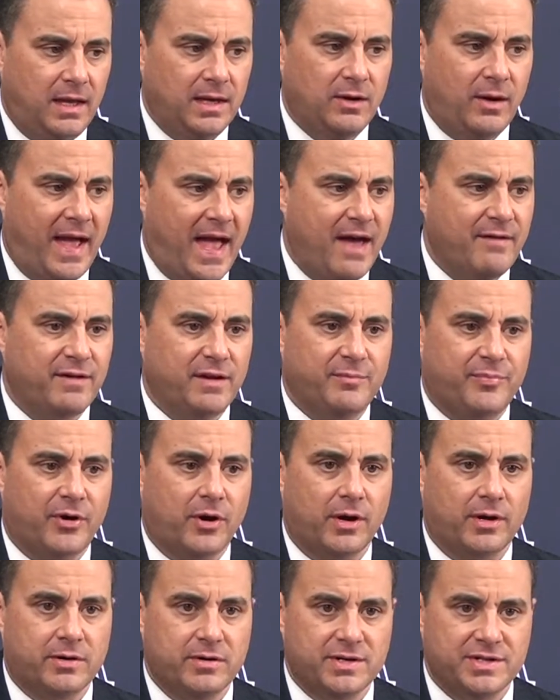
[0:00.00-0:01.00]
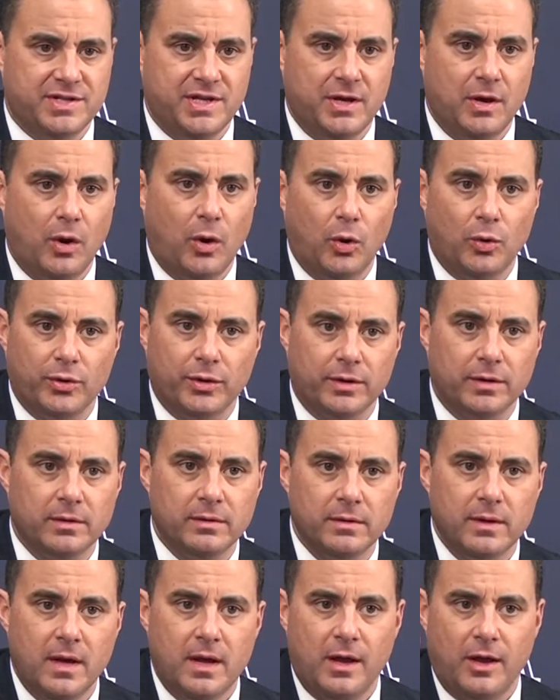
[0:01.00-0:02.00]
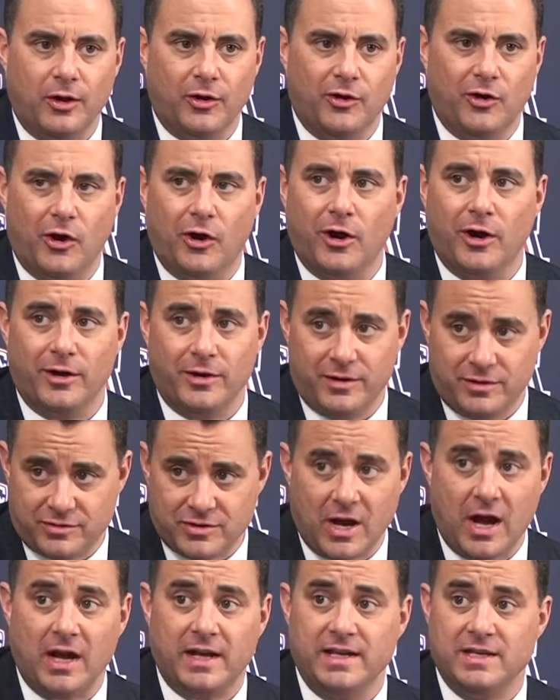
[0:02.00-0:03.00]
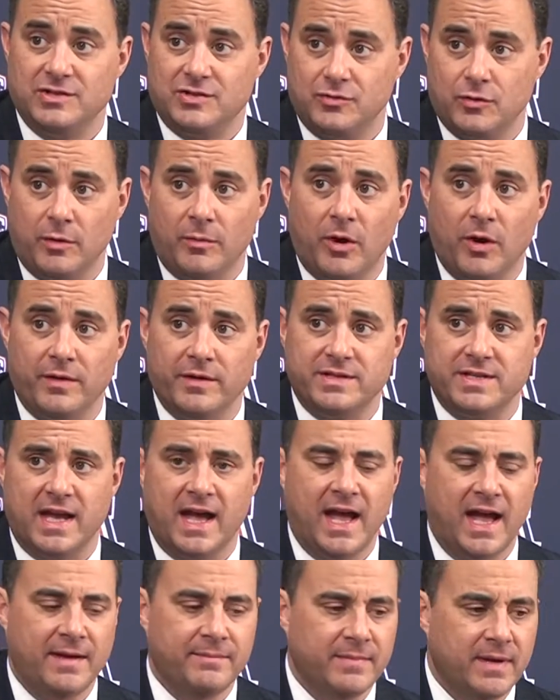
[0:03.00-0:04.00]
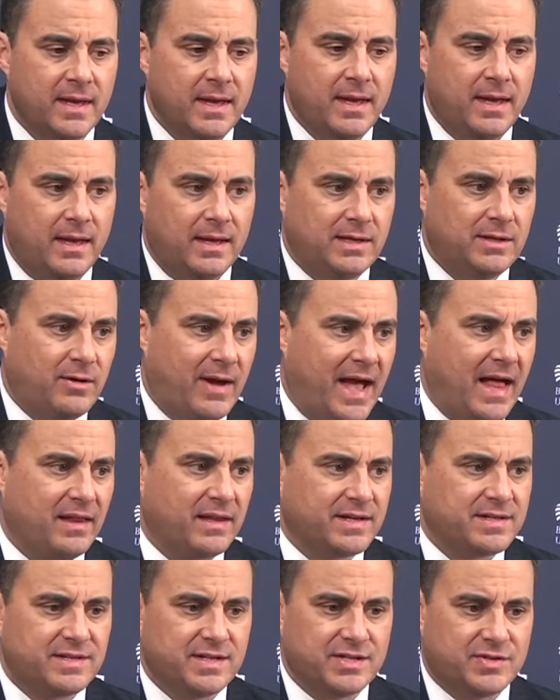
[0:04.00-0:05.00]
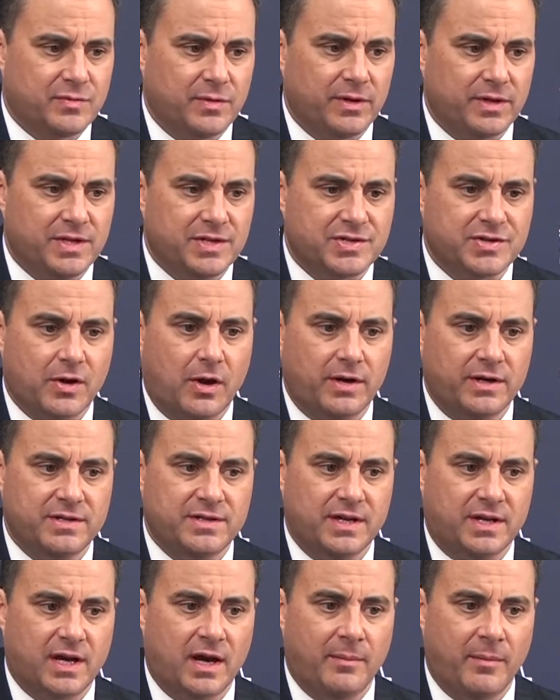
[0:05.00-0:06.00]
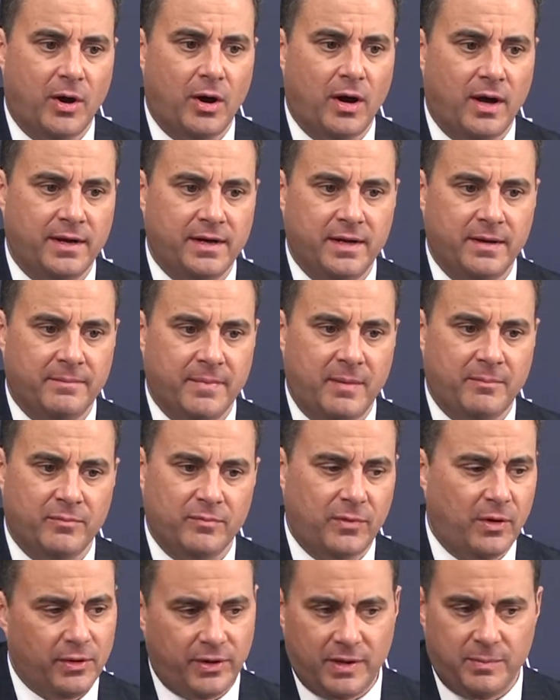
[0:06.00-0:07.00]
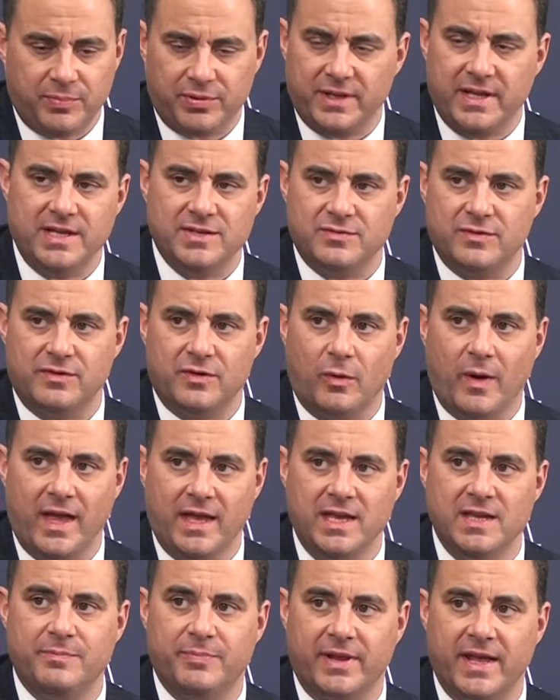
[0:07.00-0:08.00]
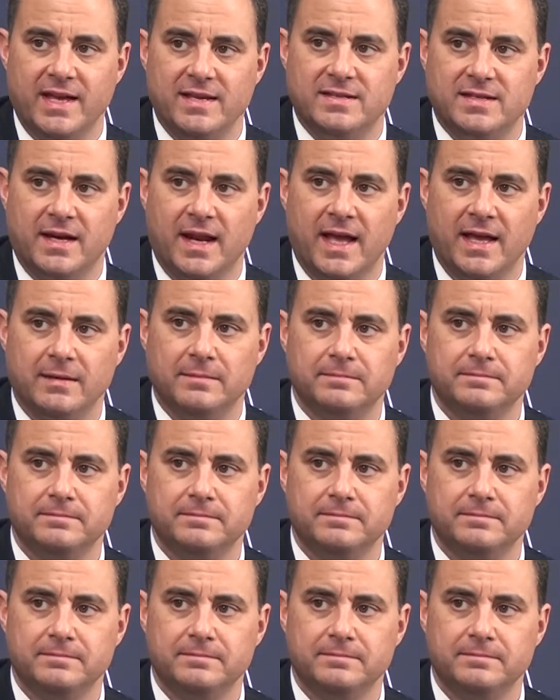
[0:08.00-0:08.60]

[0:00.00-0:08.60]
having Parker as the older guard, talking to him all the time, Alex has really started to come on, and I'm really pleased with the way he played tonight.